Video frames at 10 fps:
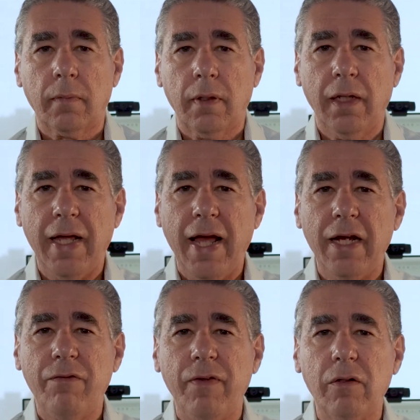The
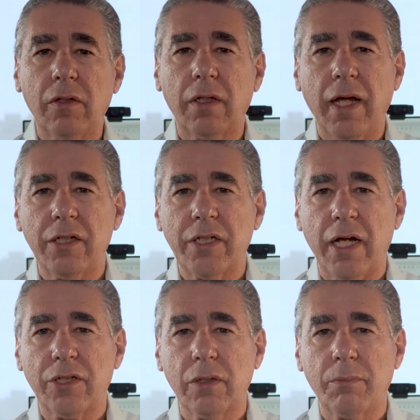NFL class
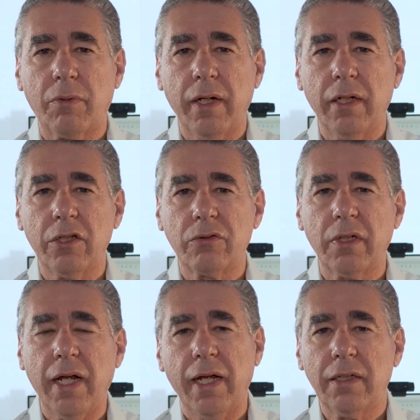action brain injury
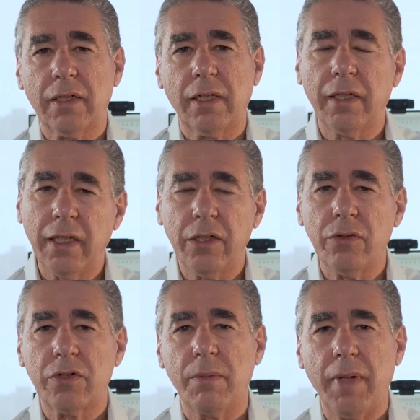case
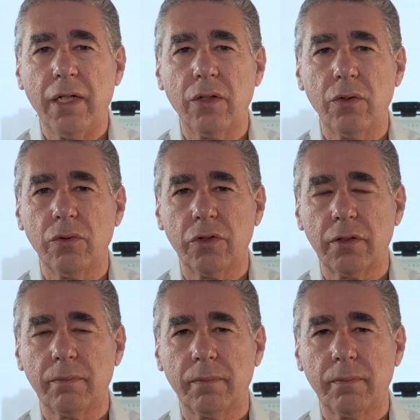continues to make news.